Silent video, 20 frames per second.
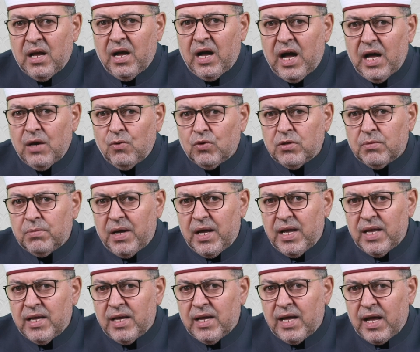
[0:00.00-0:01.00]
I would
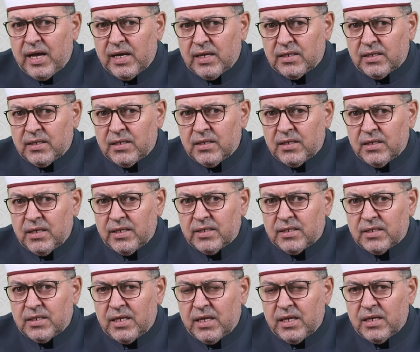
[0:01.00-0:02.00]
buy a yacht,
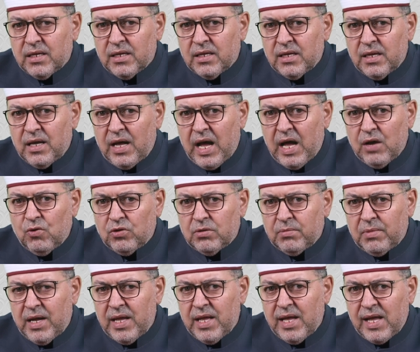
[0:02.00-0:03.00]
let's say. I would
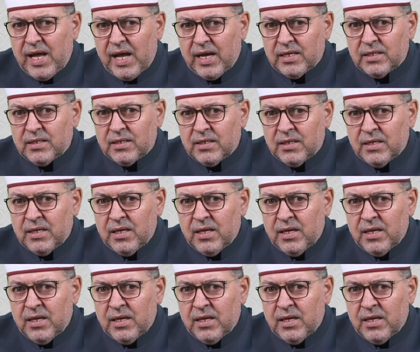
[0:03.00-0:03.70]
buy a yacht.